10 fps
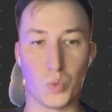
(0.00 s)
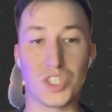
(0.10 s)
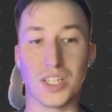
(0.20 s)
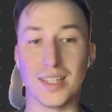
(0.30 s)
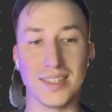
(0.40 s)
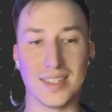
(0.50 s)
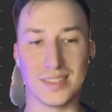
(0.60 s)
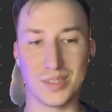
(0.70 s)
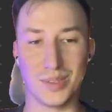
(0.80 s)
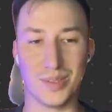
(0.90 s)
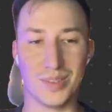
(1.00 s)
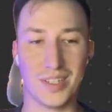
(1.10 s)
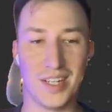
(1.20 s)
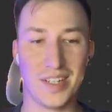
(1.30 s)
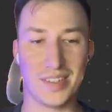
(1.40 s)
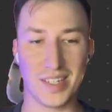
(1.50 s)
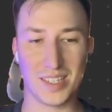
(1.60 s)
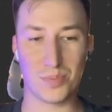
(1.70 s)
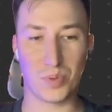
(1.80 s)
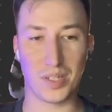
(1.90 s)
which lead us to
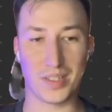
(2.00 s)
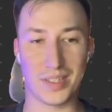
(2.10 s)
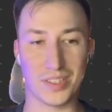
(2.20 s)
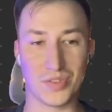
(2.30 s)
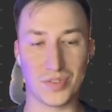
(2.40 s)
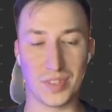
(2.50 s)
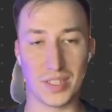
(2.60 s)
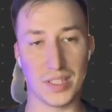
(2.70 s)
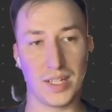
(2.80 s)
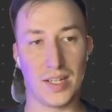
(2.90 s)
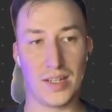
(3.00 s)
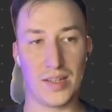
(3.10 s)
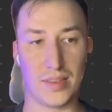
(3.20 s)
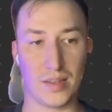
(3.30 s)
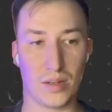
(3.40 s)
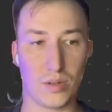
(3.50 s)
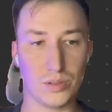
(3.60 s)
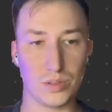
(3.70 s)
next point. It's free. The whole